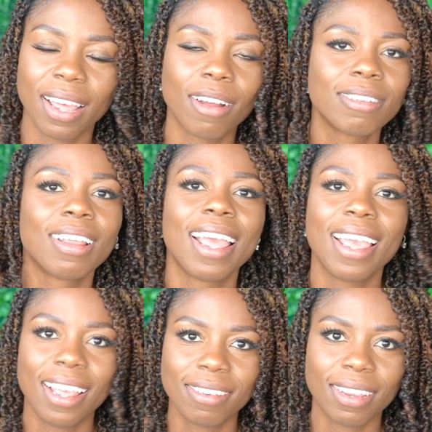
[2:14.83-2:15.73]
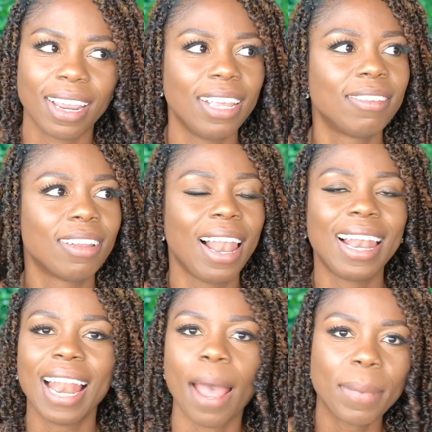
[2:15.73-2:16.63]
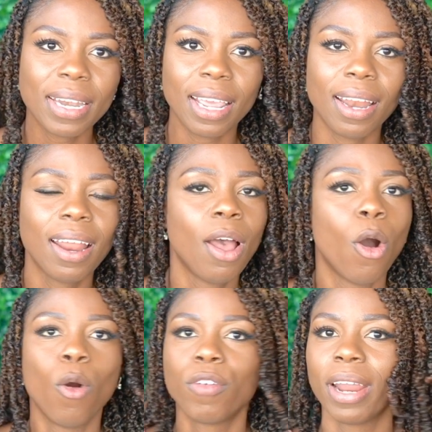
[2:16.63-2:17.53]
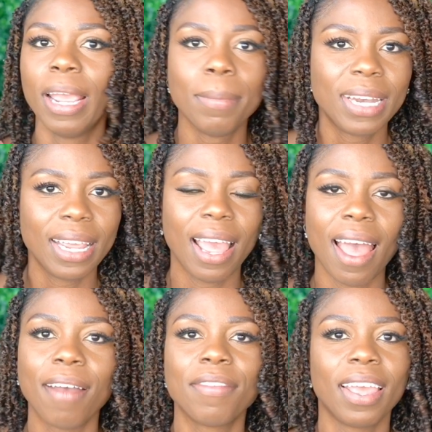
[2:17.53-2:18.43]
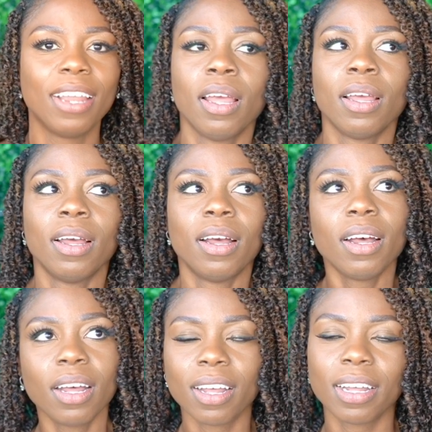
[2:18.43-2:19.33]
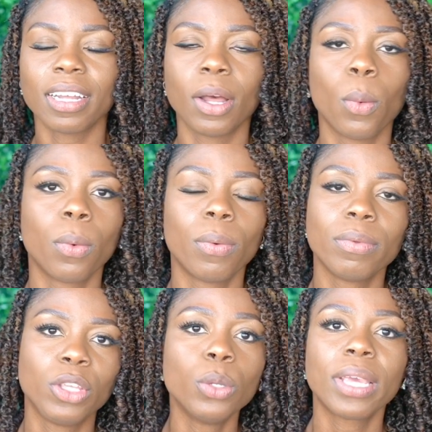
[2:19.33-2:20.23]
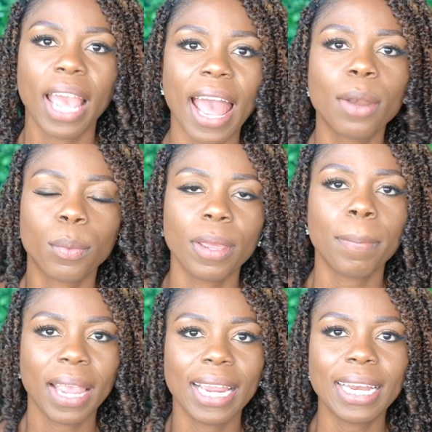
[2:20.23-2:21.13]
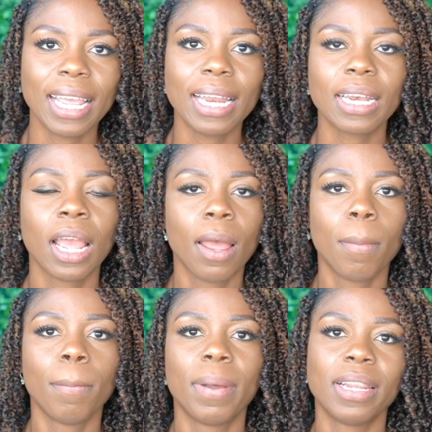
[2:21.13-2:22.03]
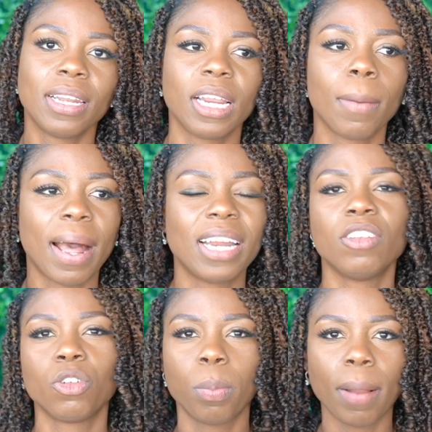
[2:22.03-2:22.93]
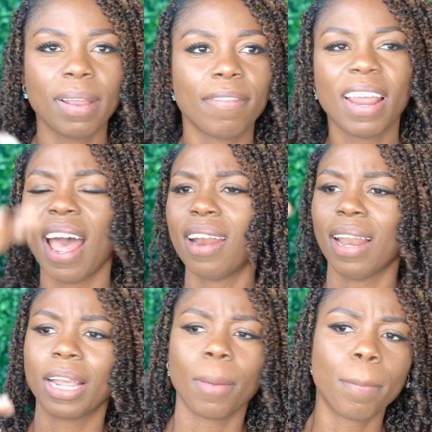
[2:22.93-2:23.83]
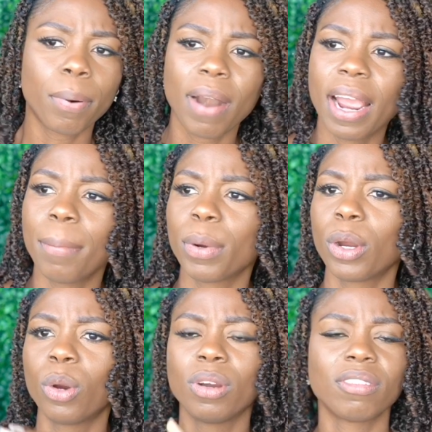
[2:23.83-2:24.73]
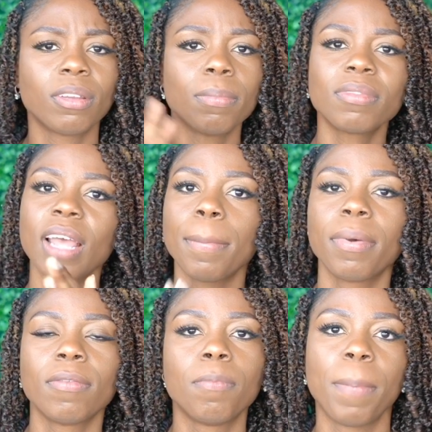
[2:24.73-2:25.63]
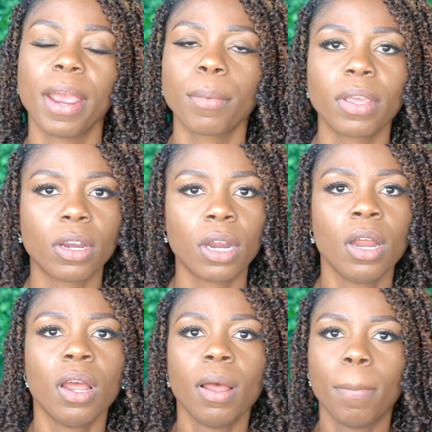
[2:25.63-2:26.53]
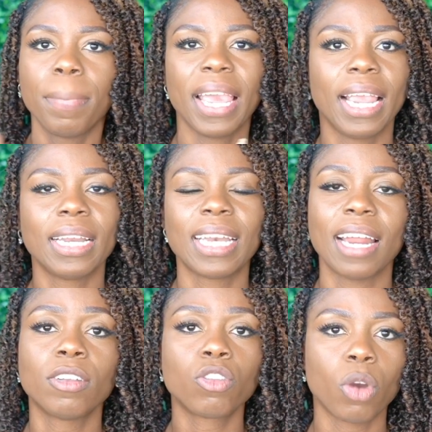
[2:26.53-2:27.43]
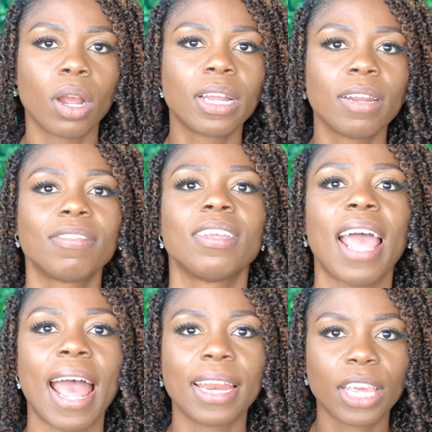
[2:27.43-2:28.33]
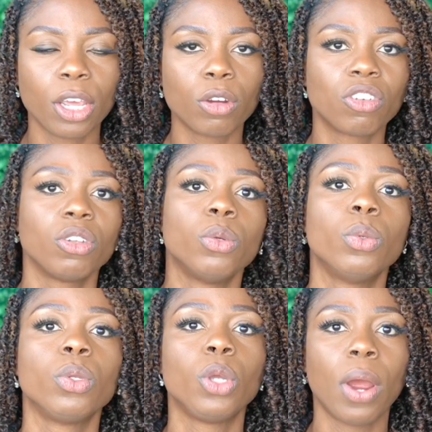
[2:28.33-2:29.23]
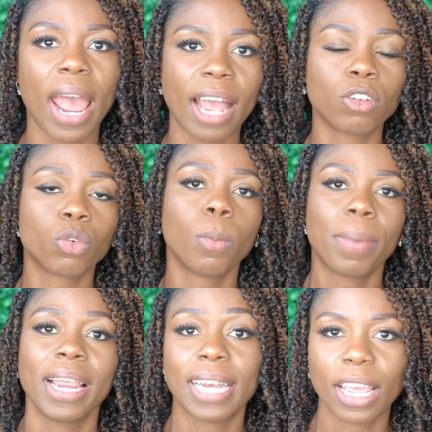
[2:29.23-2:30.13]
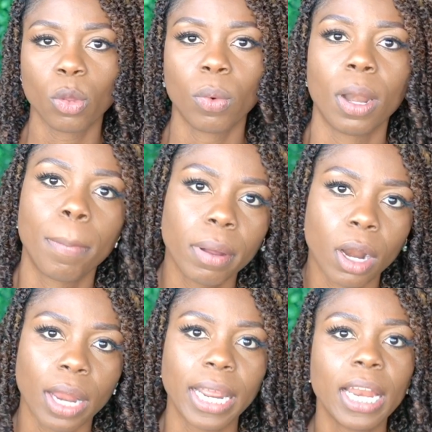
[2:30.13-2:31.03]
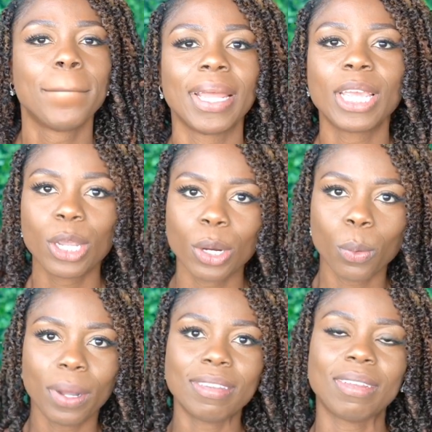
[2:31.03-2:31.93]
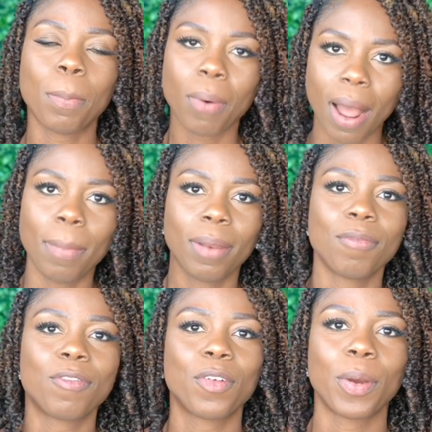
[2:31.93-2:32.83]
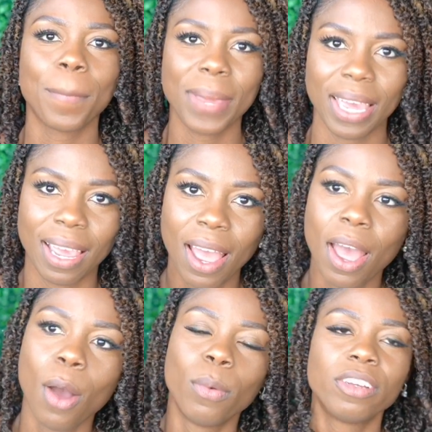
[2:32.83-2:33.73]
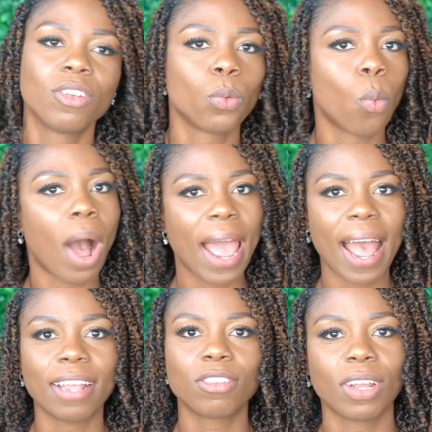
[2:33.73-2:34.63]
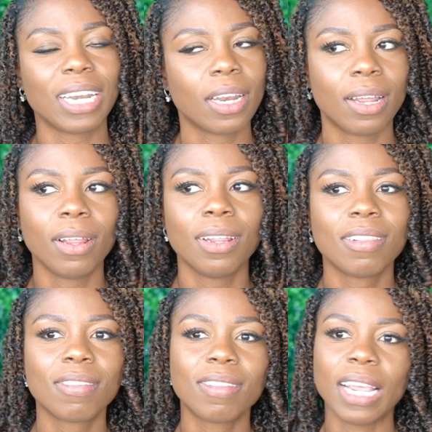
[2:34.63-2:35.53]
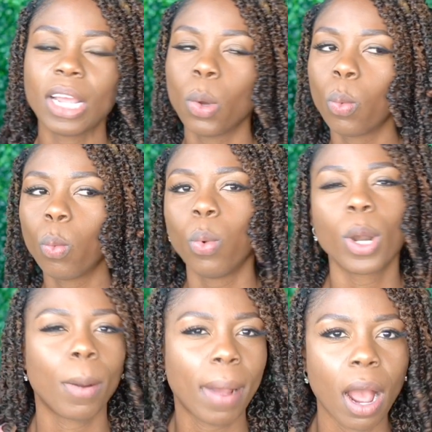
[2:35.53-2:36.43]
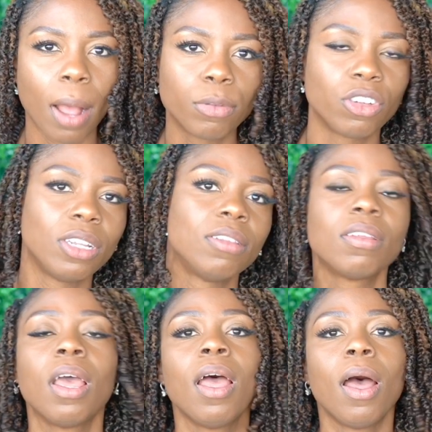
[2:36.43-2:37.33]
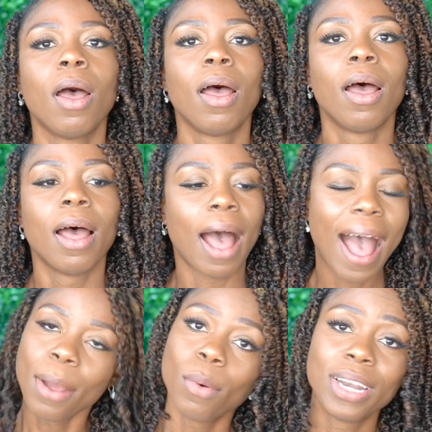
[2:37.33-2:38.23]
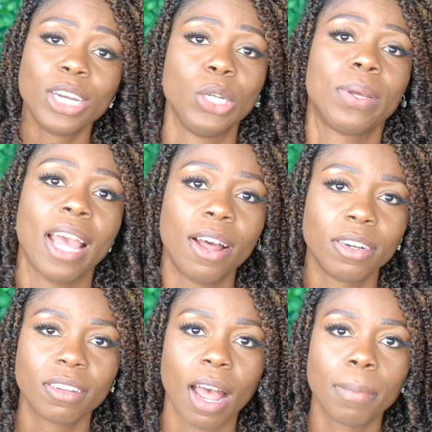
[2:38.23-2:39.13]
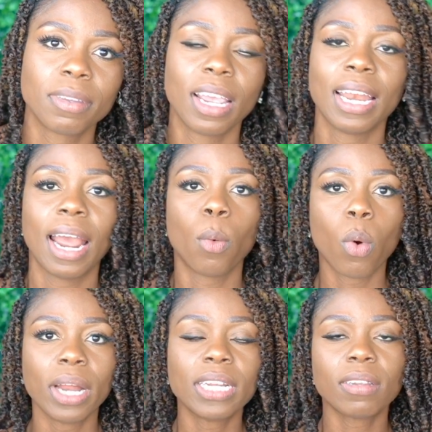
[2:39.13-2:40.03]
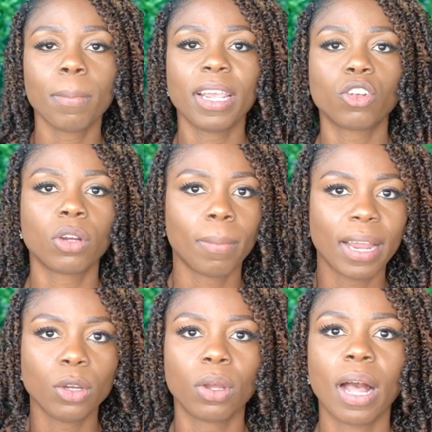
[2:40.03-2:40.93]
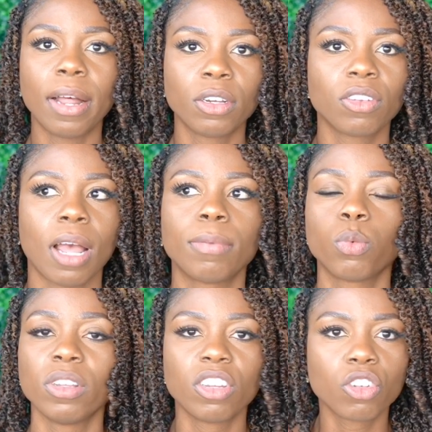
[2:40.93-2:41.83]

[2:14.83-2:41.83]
else isn't. It's laminate over MDF, and you can repaint it, but the thing about it is you probably have to add like a primer or some type of barrier paint that is strong enough to adhere to your actual paint that you want to put on it. But here was the problem for me, which is why I started to think, what are my options? I wanted new countertops, and I wanted to make sure my new countertops was a